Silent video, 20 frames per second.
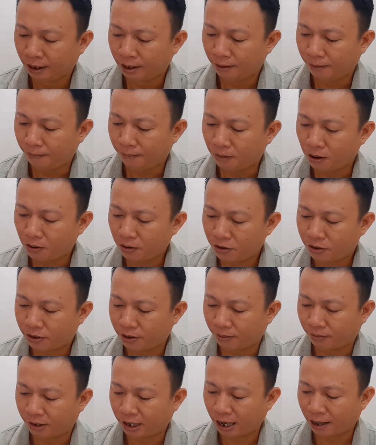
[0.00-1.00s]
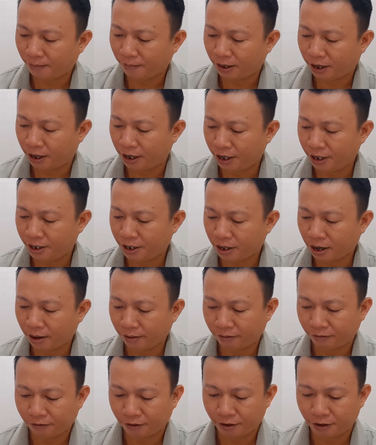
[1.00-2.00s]
Most of companies
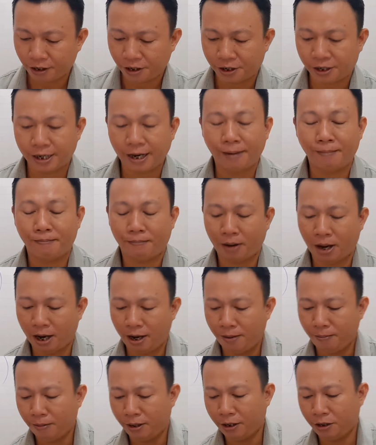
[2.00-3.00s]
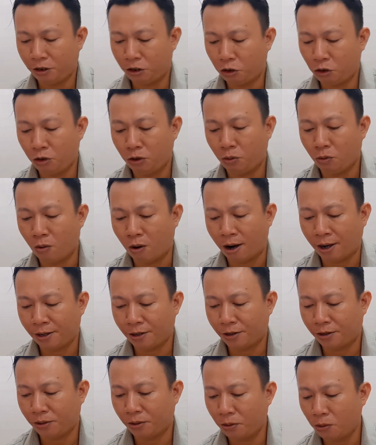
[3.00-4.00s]
offer the same payment to the
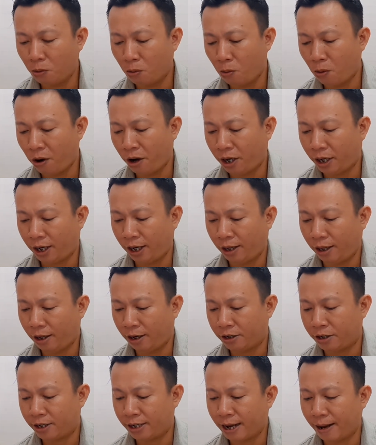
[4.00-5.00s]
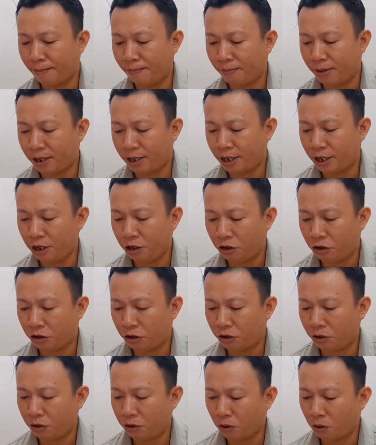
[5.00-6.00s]
ones who work in the same
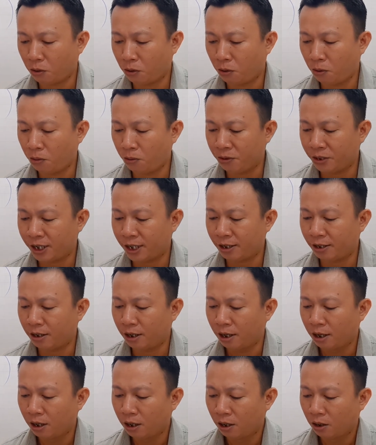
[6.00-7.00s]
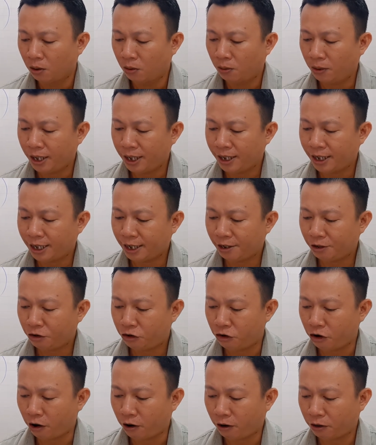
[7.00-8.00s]
position or who is in
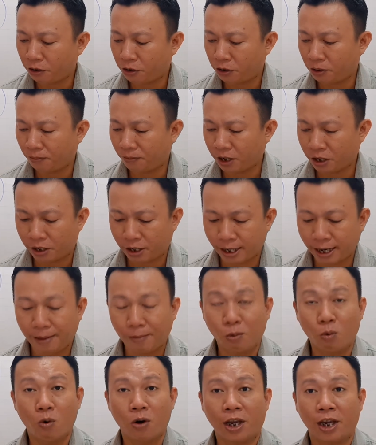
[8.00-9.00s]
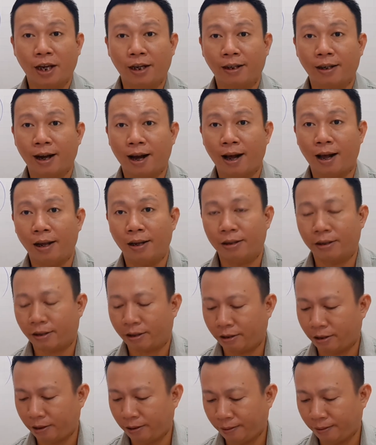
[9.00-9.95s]
charge of the same working task.